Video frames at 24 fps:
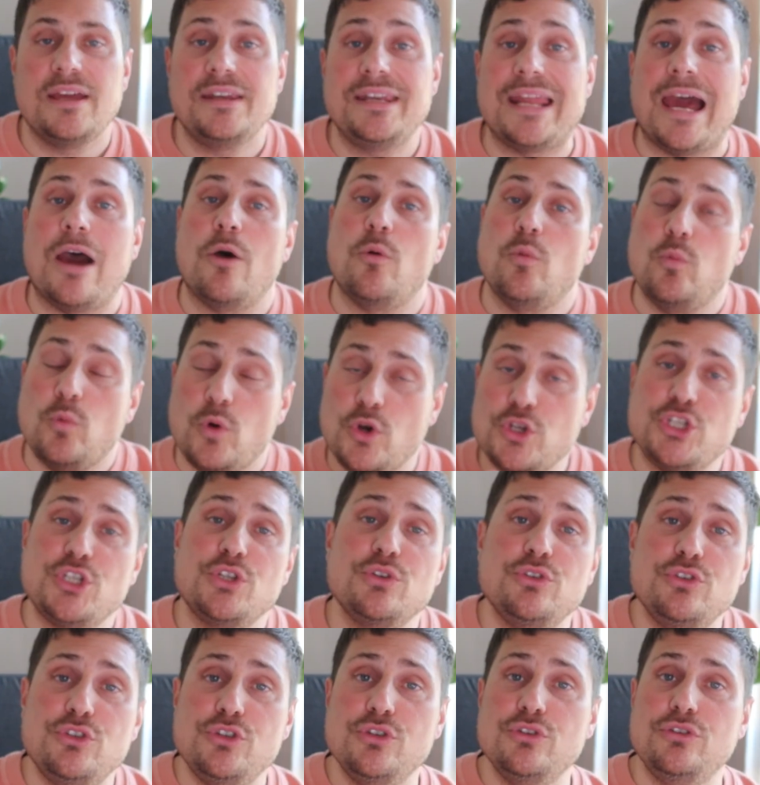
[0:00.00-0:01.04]
Now, what
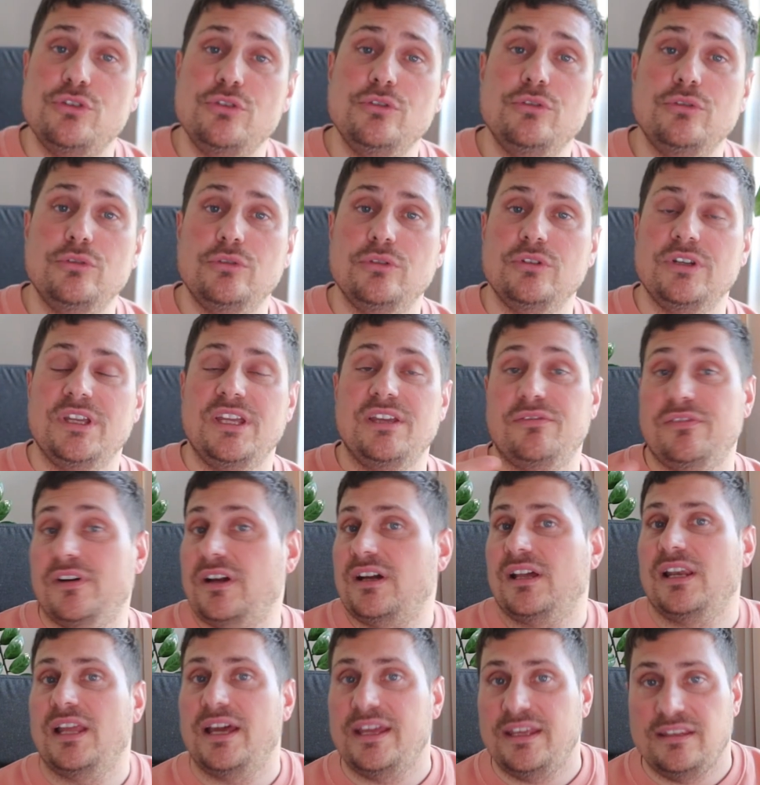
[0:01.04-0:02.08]
should you do if a
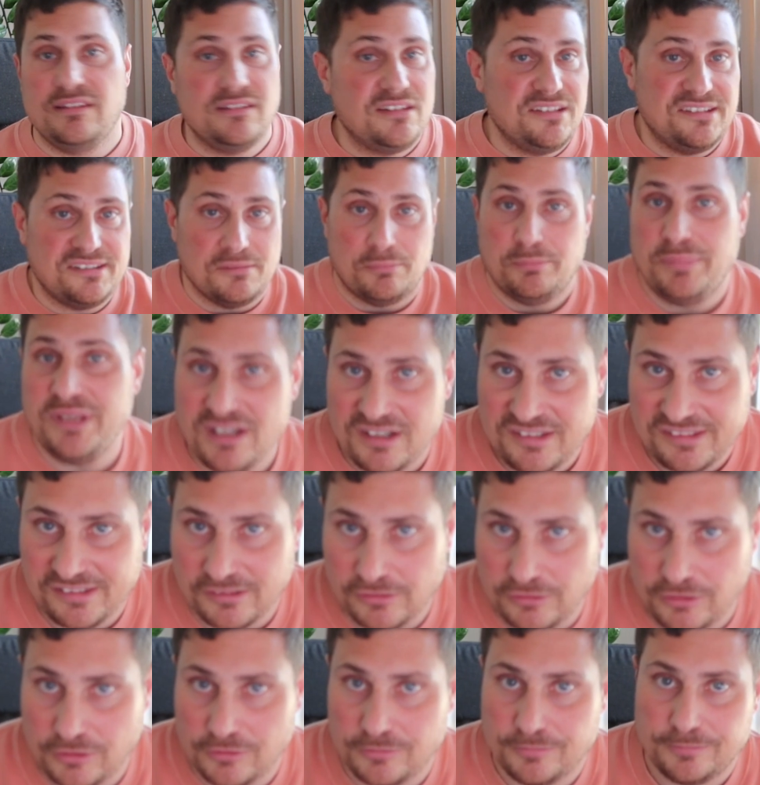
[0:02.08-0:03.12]
client disappears
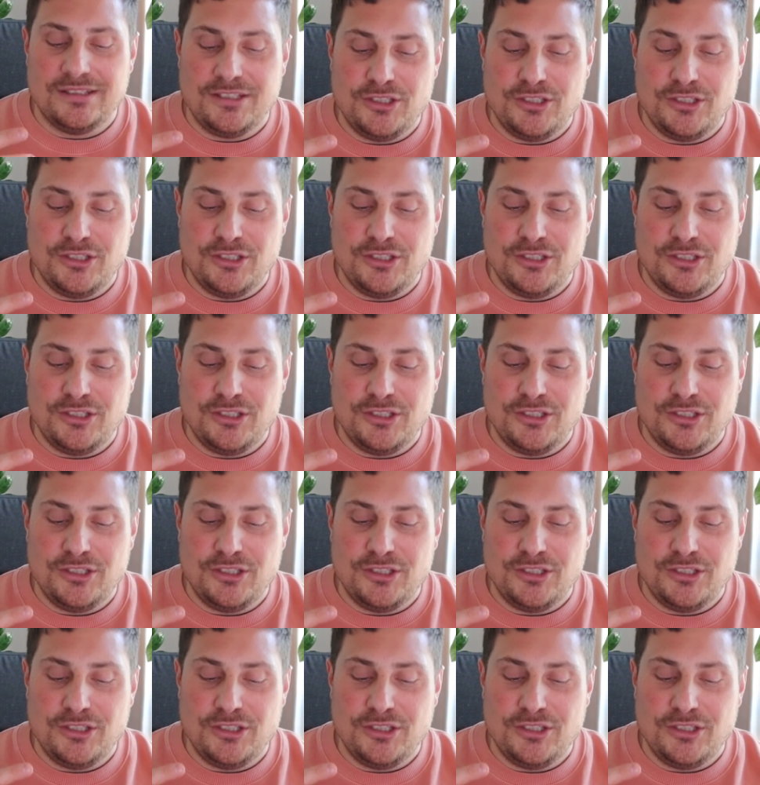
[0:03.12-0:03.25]
on you?